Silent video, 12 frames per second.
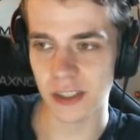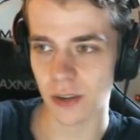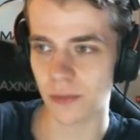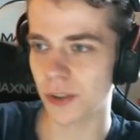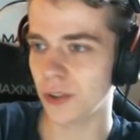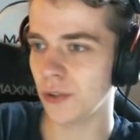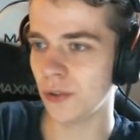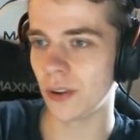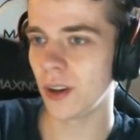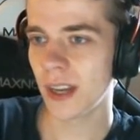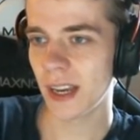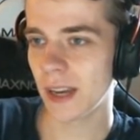Storm will do.
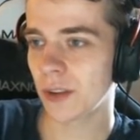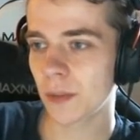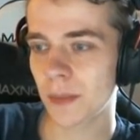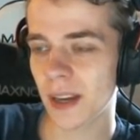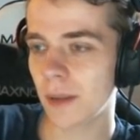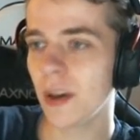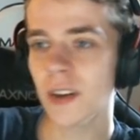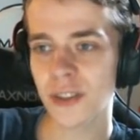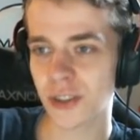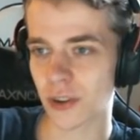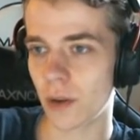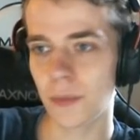If you play a
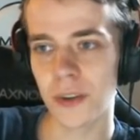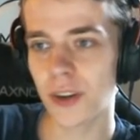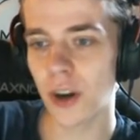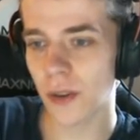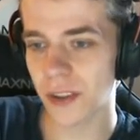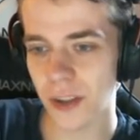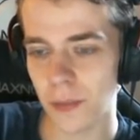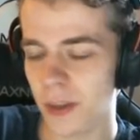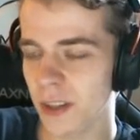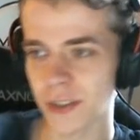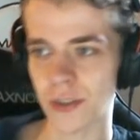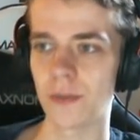Maelstrom, you know what the
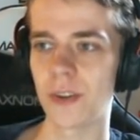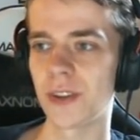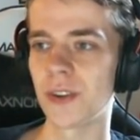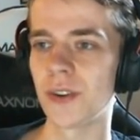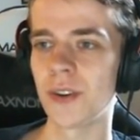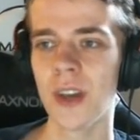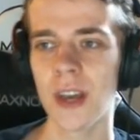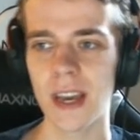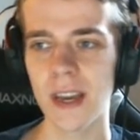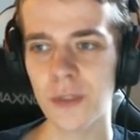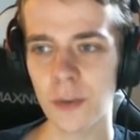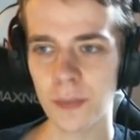Maelstrom will do.
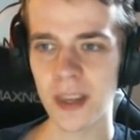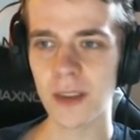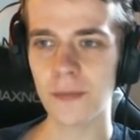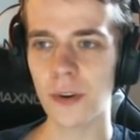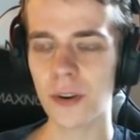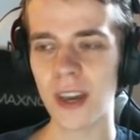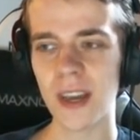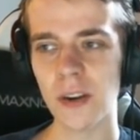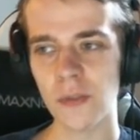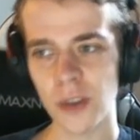If you play a Volcano,